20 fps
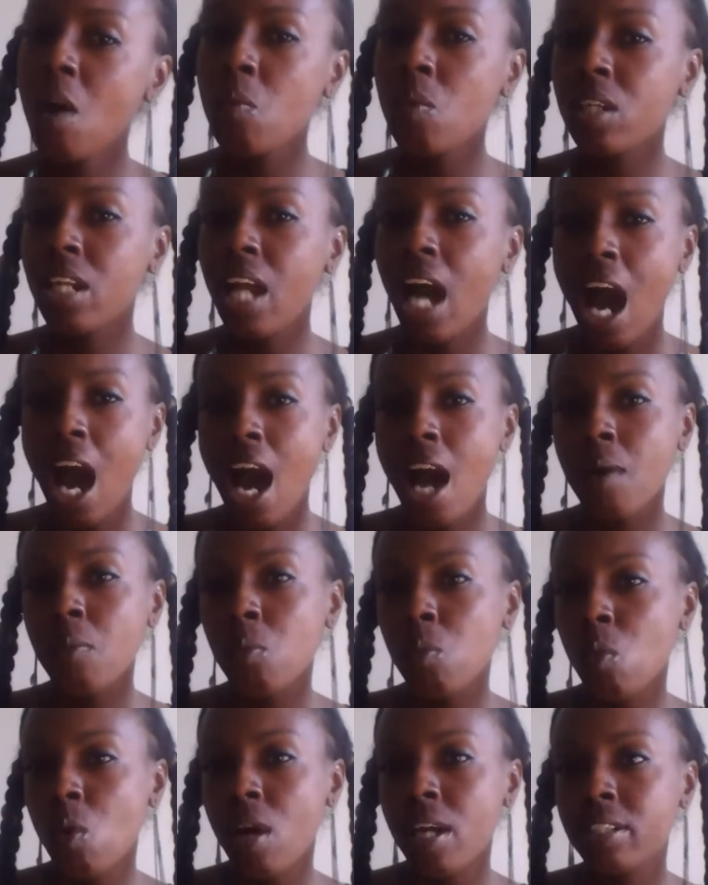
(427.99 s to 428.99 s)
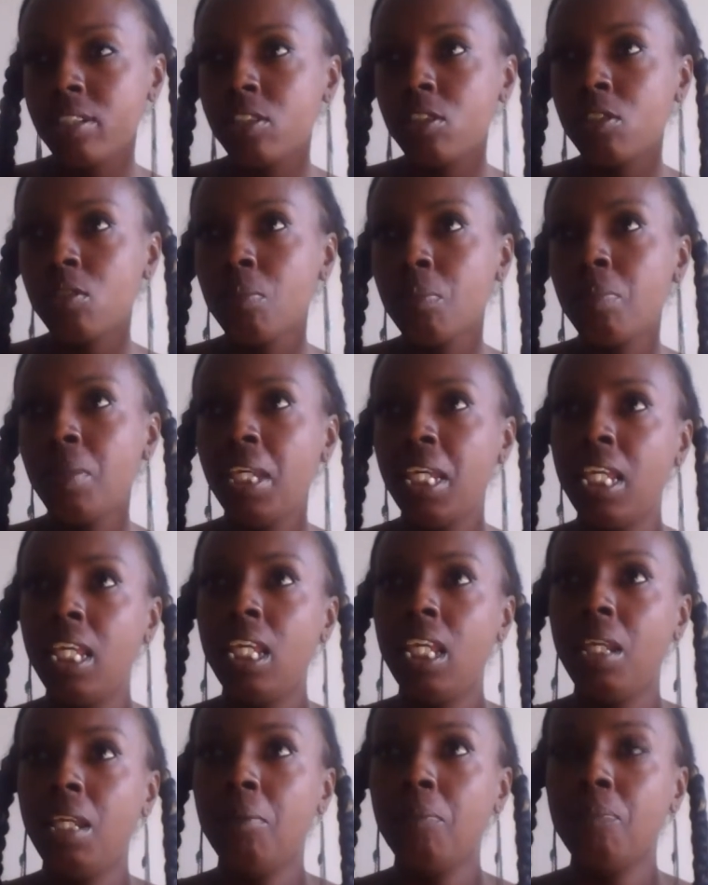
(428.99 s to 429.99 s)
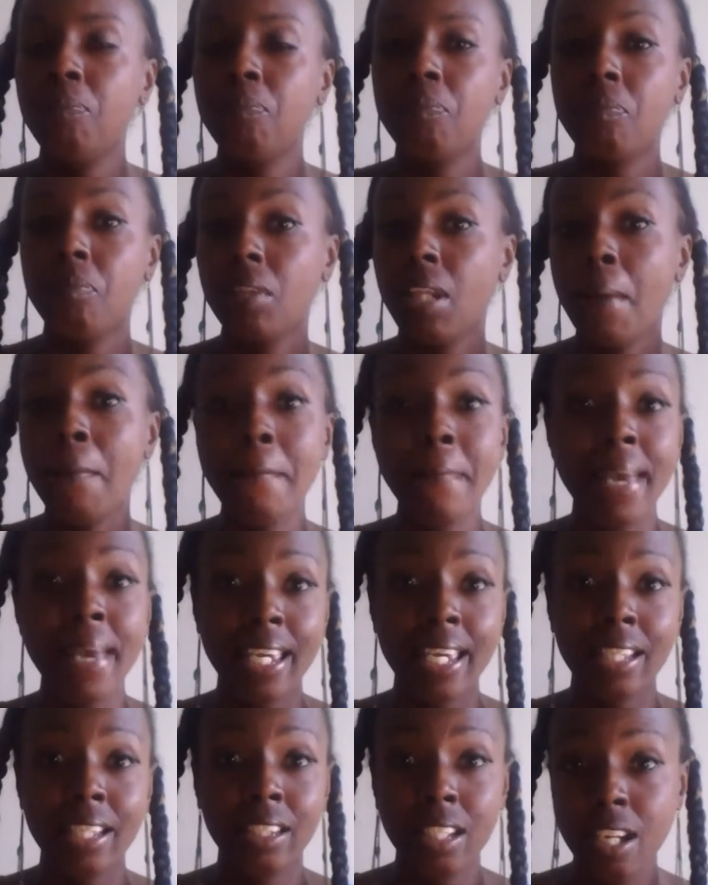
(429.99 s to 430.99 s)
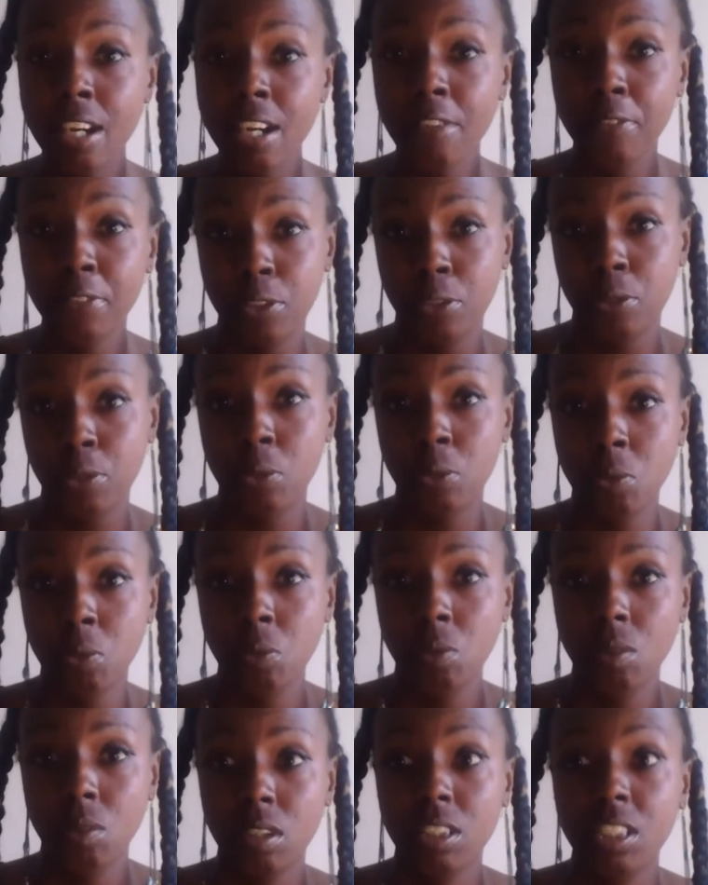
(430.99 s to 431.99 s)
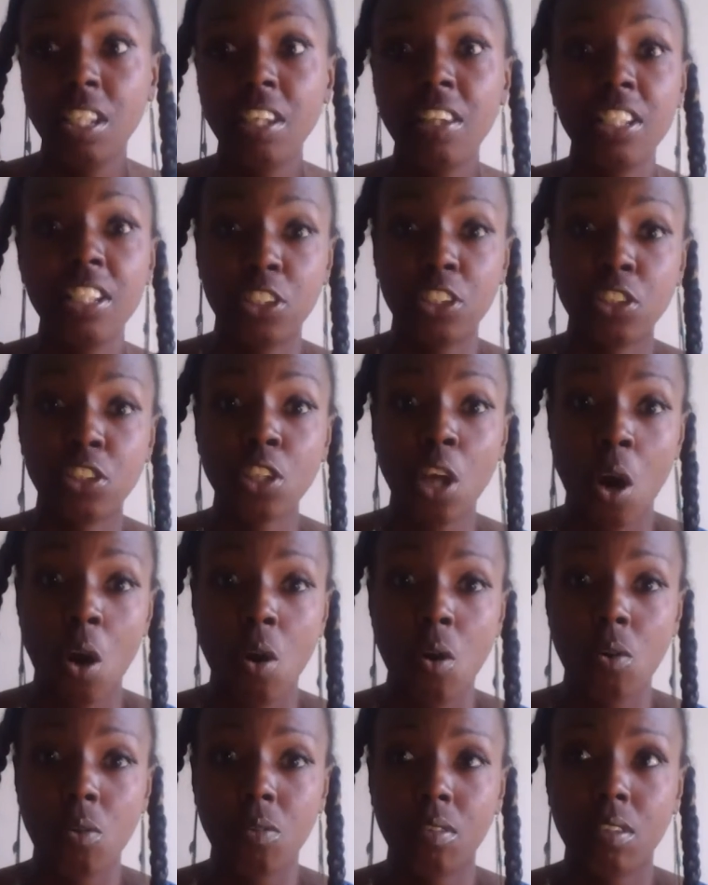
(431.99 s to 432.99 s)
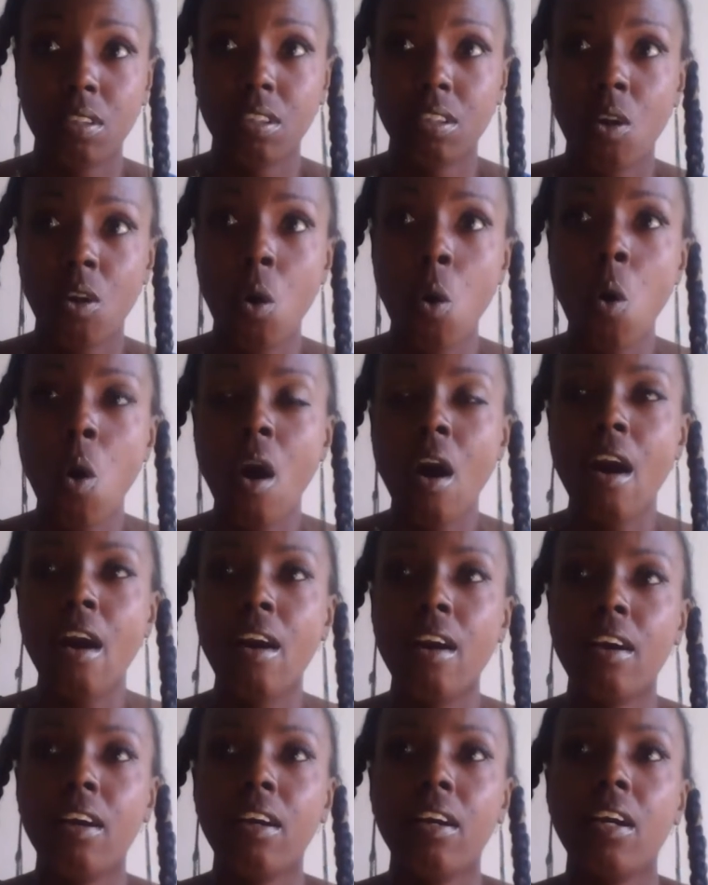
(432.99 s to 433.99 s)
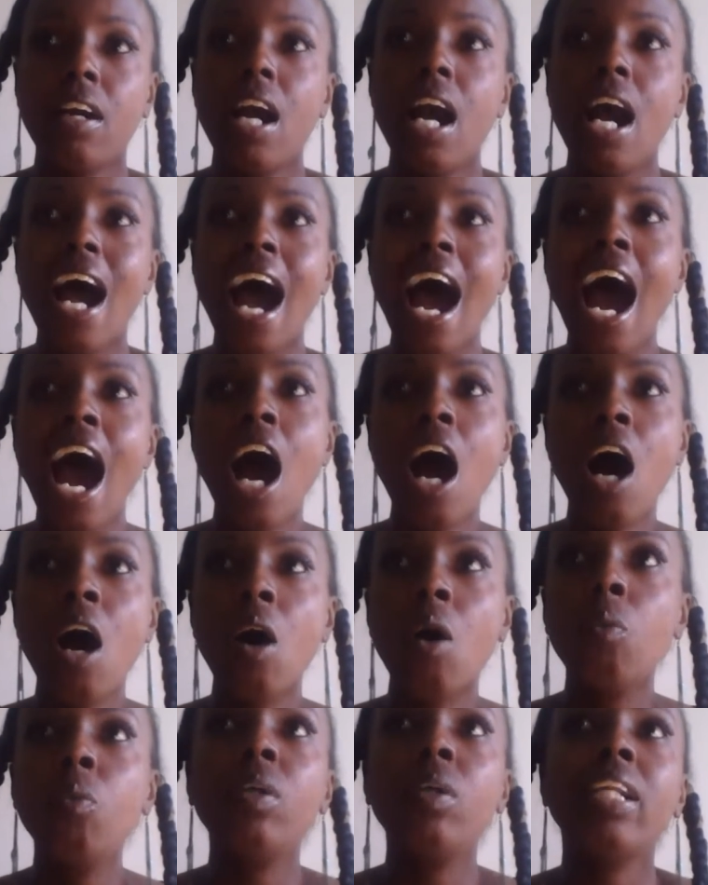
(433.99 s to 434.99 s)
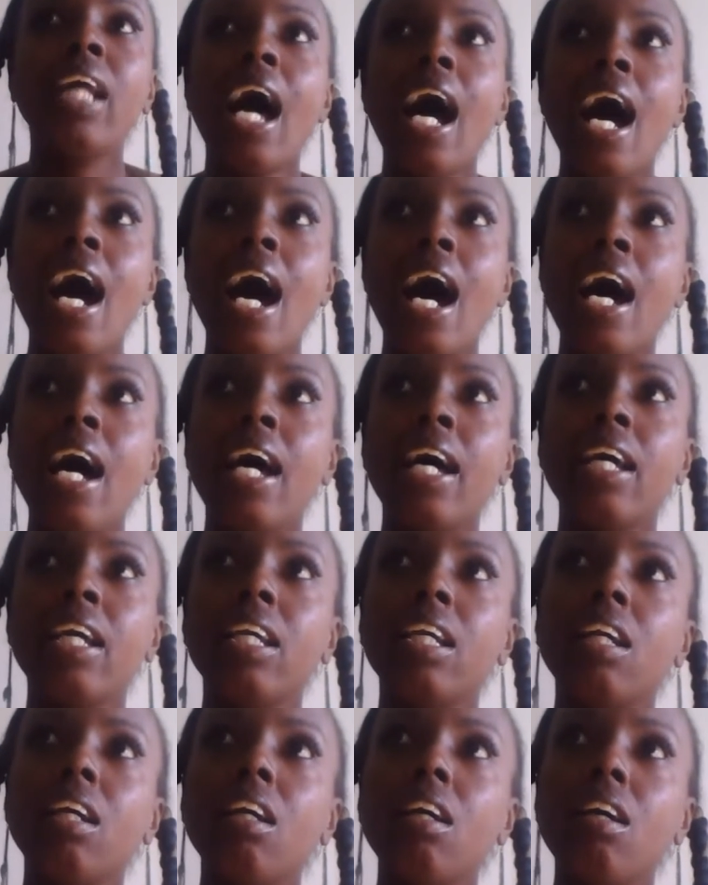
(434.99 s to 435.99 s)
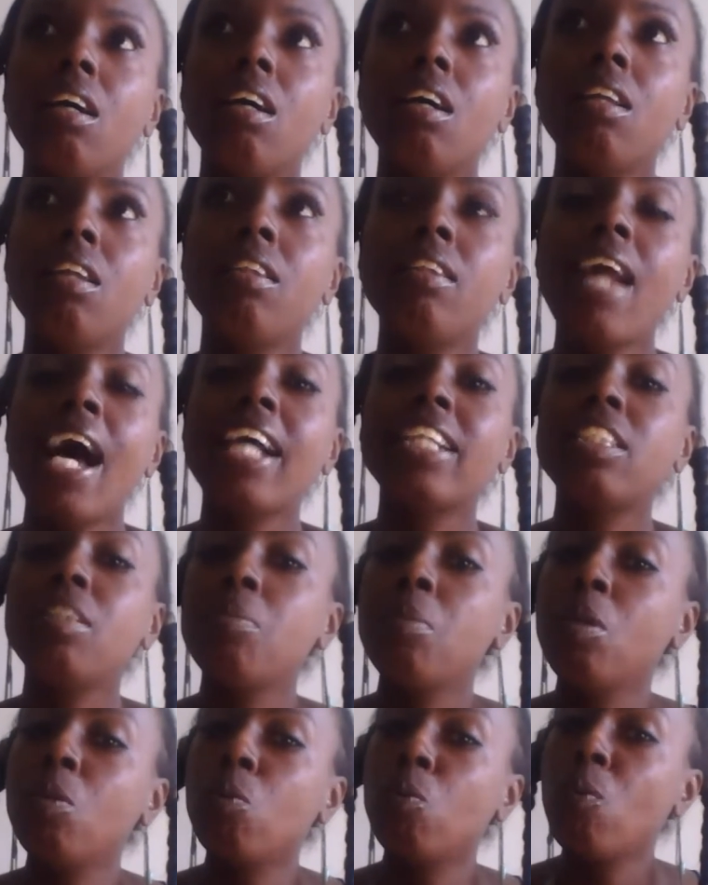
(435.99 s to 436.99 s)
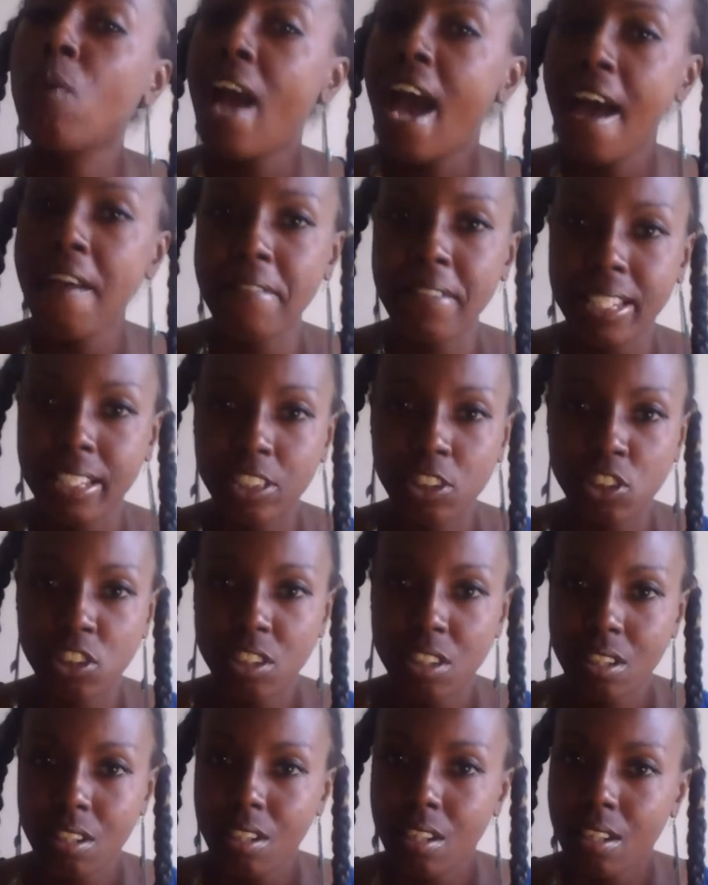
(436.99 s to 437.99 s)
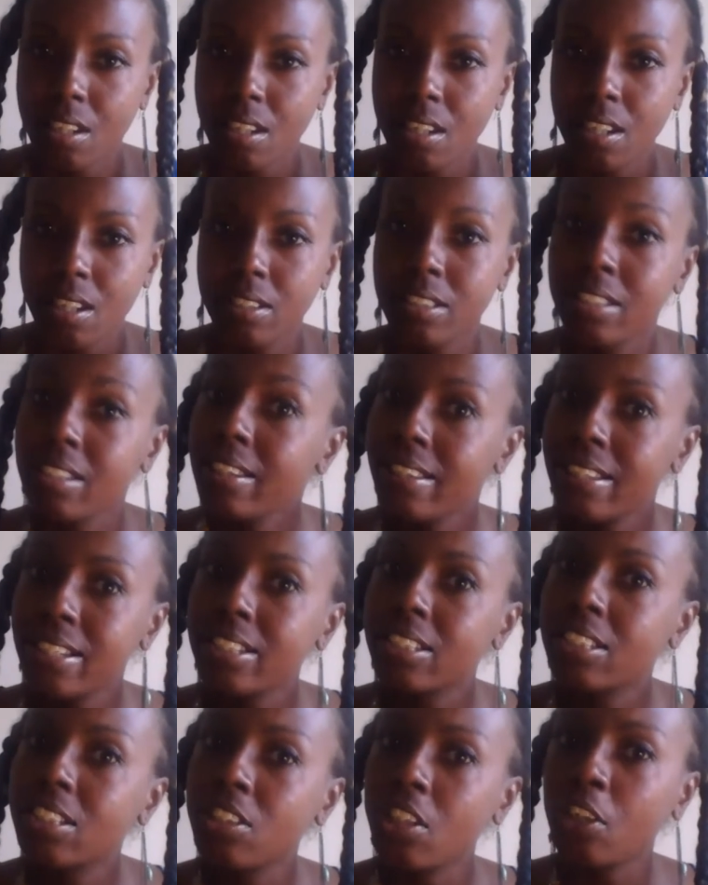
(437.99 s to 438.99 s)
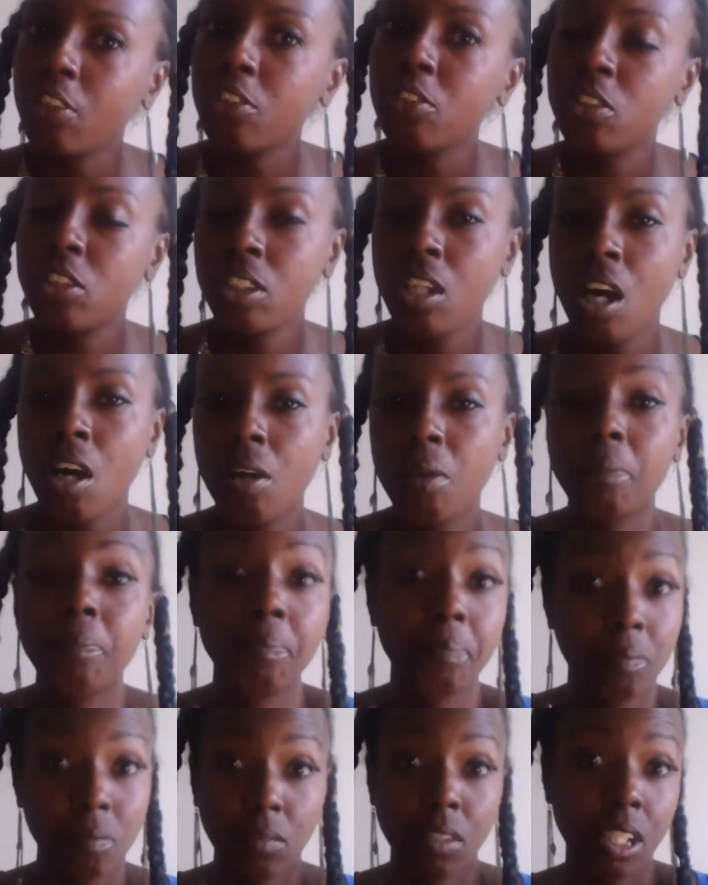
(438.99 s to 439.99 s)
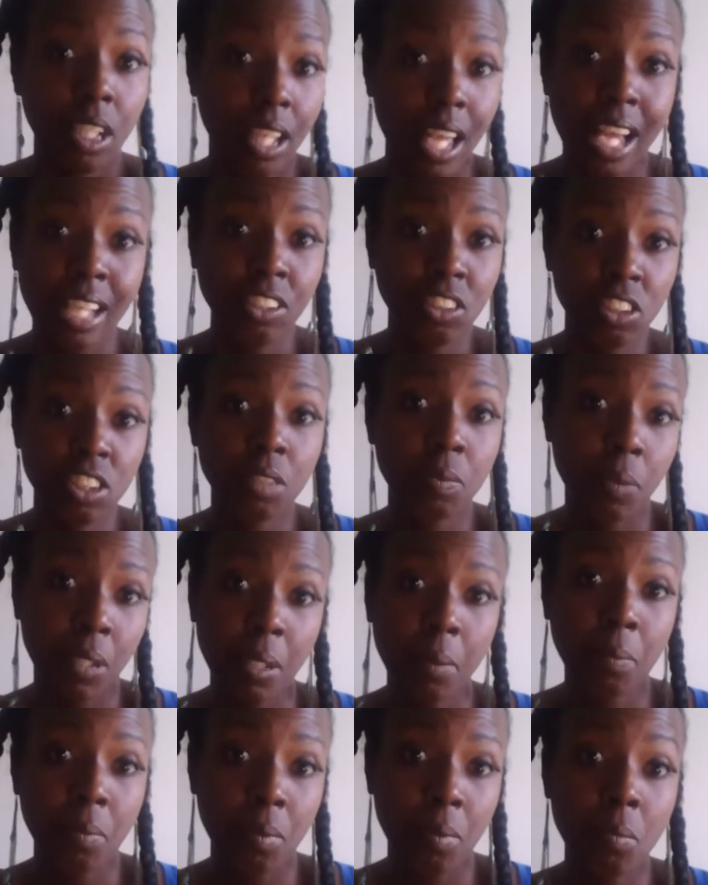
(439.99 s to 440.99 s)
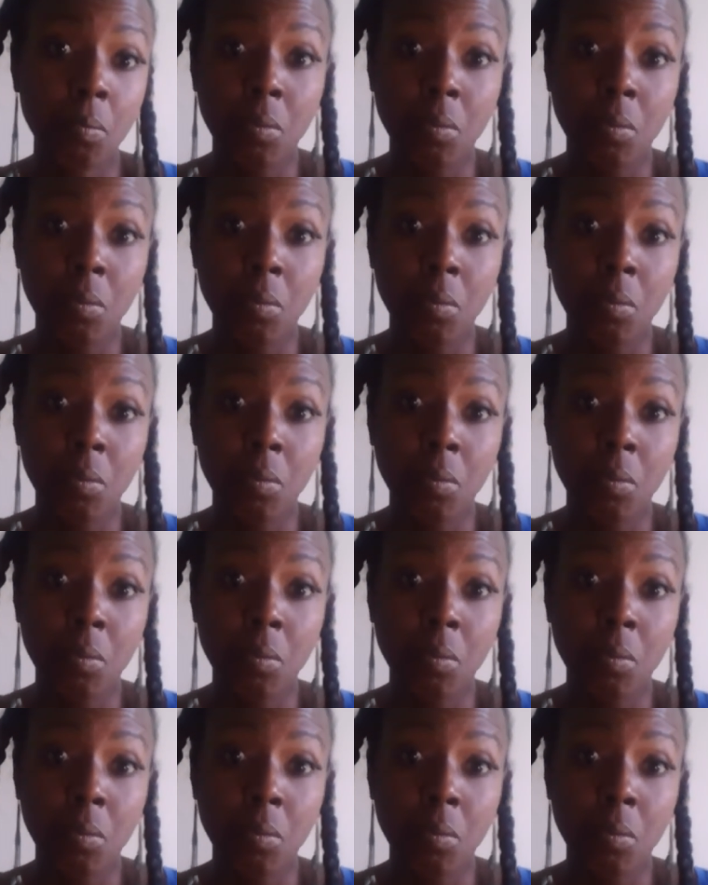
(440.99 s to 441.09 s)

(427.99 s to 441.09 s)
would I want to be made love to this song? Or how would I like to be ravished to this certain song? That's just being